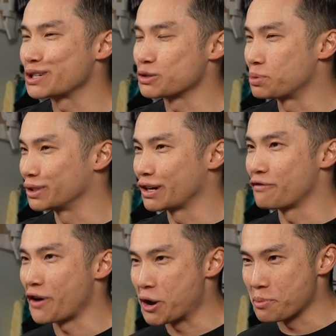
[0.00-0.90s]
I was building a
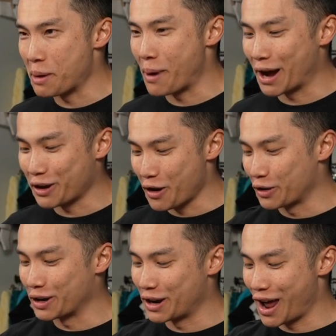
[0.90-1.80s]
fire in my
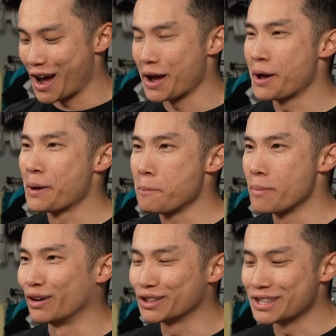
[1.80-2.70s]
backyard and I
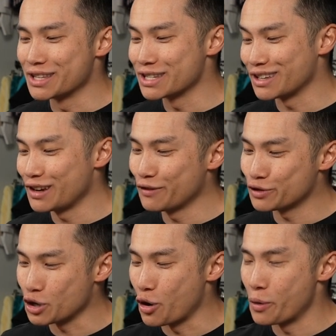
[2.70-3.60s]
melted the sleeve,
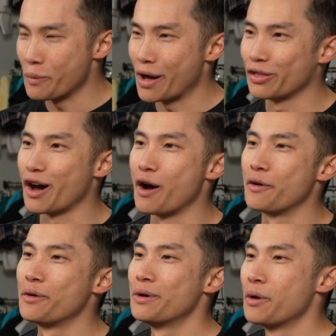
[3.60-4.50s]
so I thought,
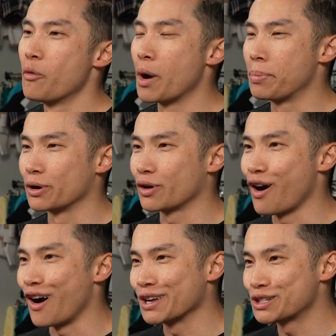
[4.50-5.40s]
what better
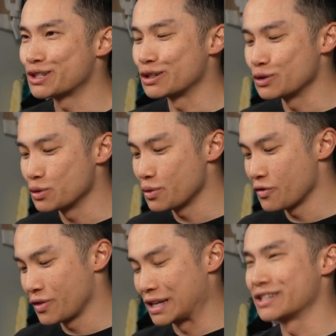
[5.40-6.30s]
cause
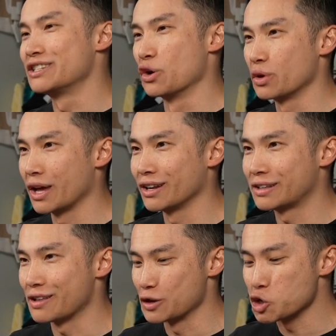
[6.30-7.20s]
than to donate it
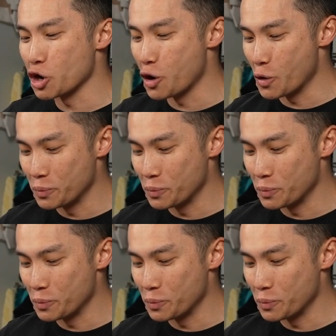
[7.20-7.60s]
to the show.